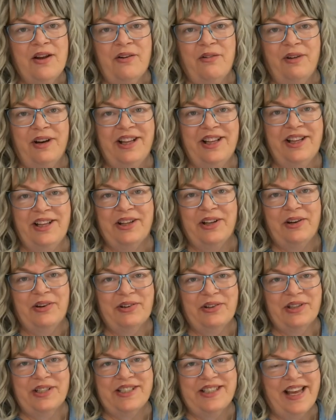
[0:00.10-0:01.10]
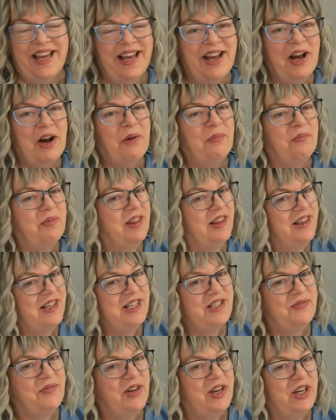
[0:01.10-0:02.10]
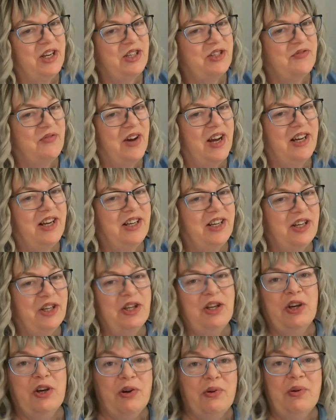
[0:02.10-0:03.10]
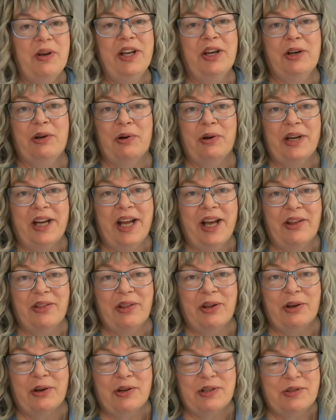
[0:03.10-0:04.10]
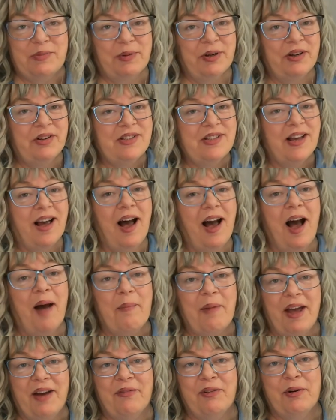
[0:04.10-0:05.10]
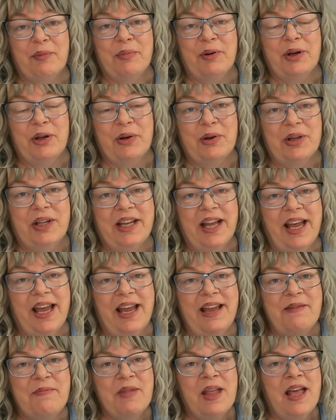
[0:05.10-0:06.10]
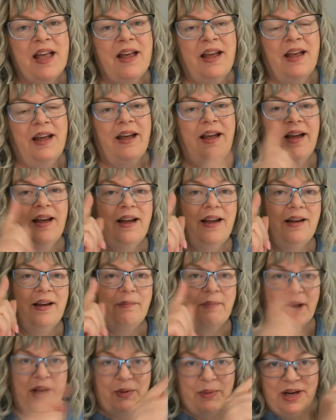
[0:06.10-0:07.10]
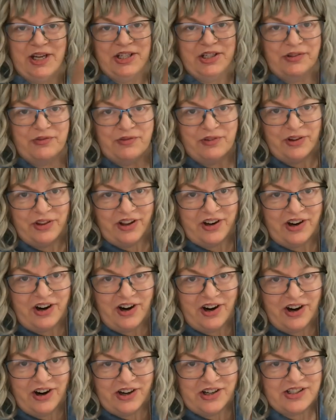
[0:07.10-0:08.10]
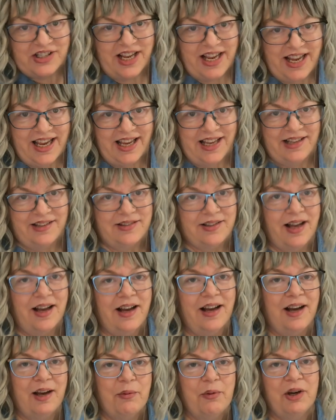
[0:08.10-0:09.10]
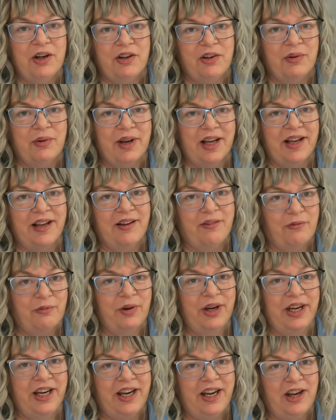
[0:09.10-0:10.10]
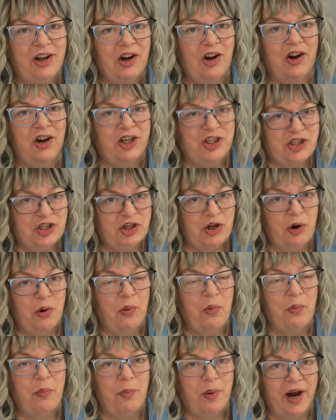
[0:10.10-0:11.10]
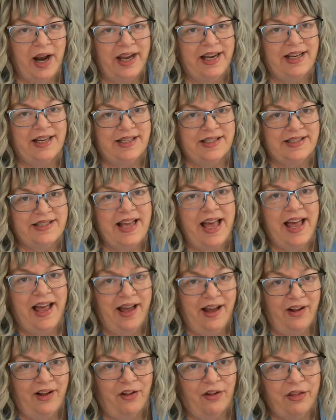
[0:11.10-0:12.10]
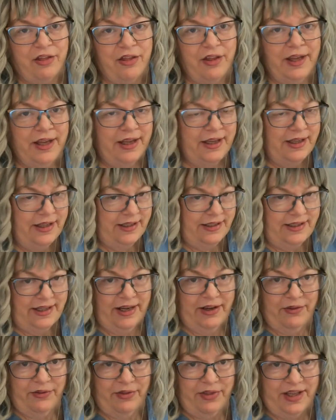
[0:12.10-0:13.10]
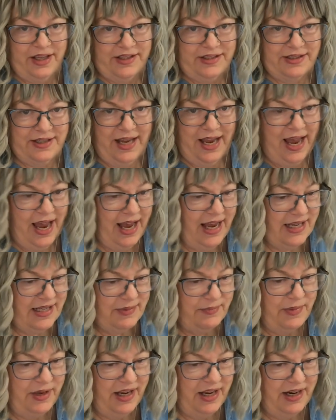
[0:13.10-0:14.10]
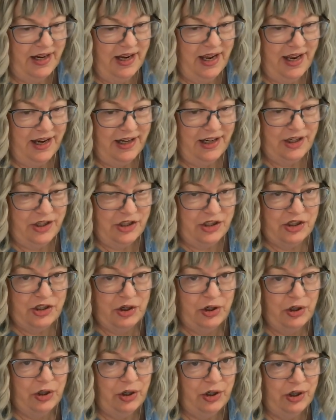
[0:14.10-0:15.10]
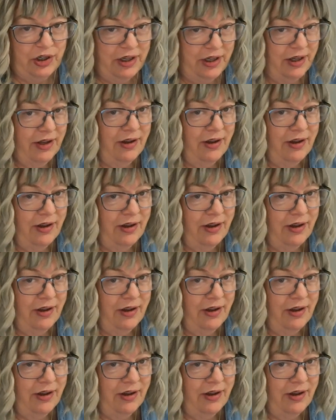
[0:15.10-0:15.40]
Well, hello and good day. I hope that this video is finding you in good health and good spirits. I'm having a pretty good day. My question for the cards is, I want to do a reading on Joe Biden's health. Now, this has been a concern